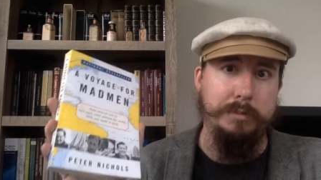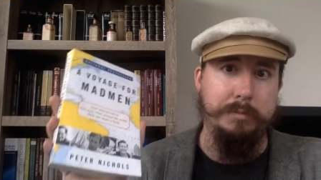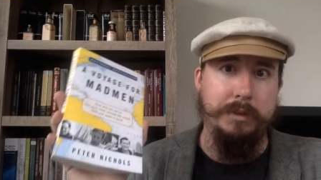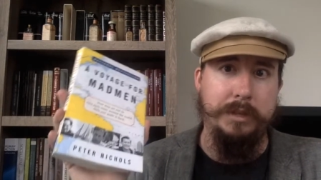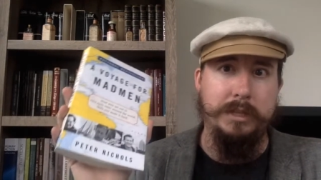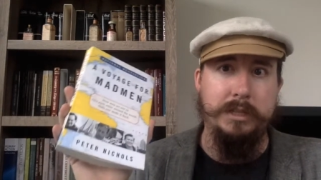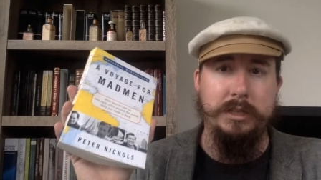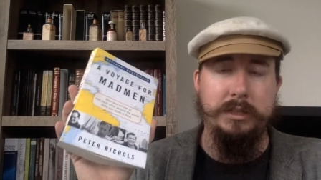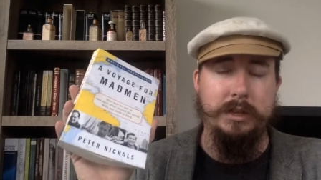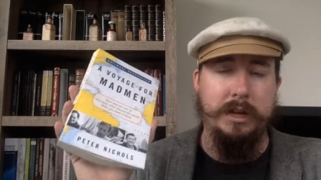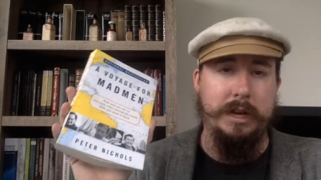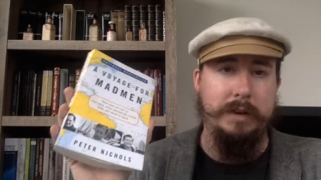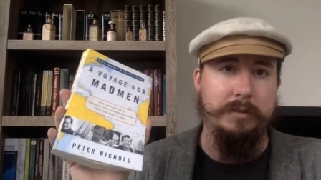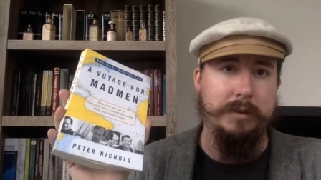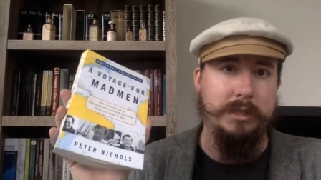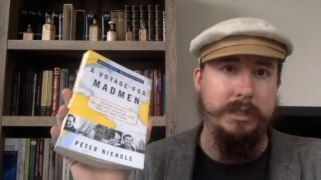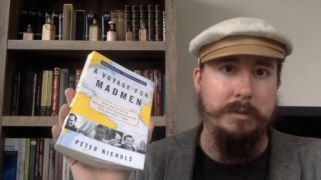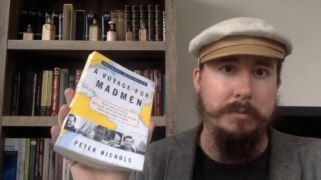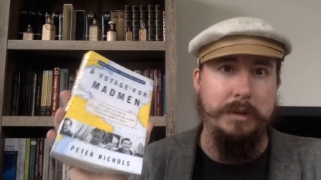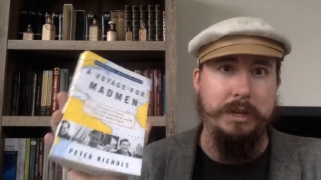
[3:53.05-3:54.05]
but this is kind of a
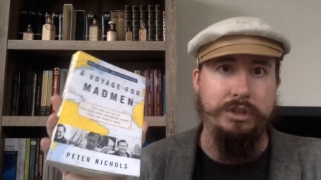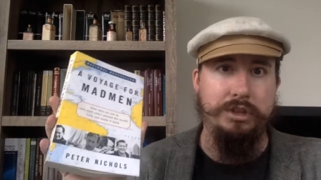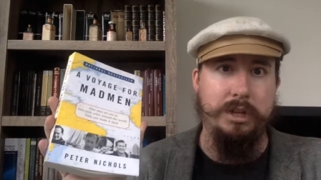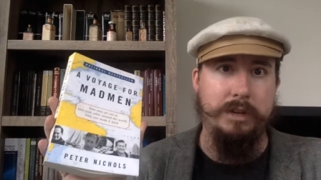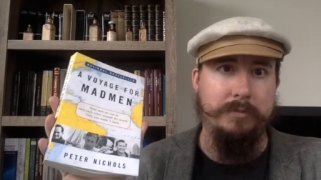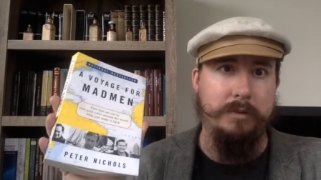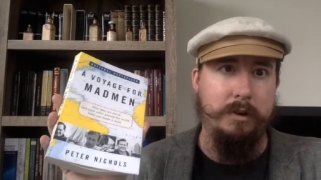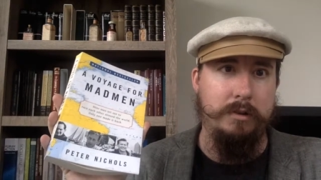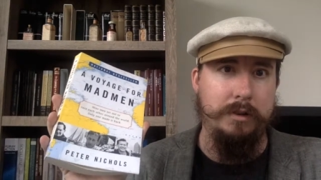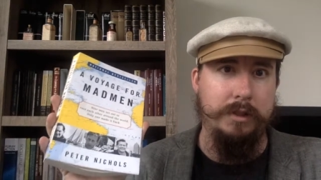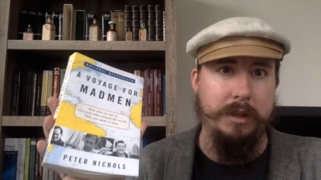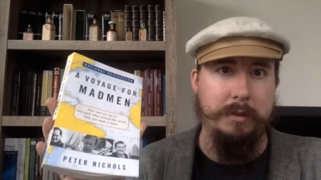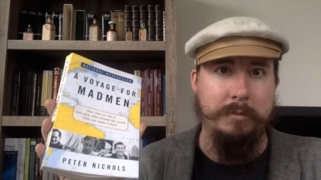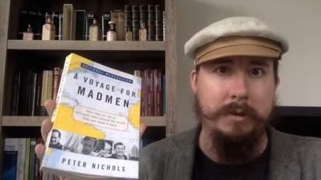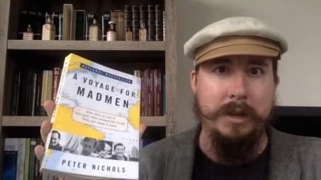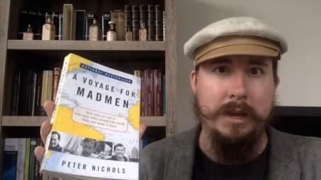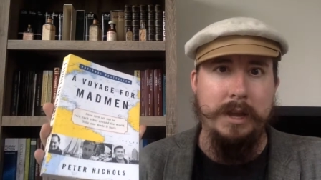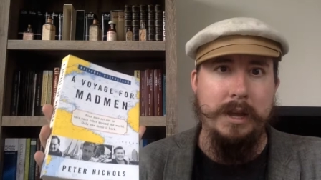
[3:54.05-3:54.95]
summation of all of them.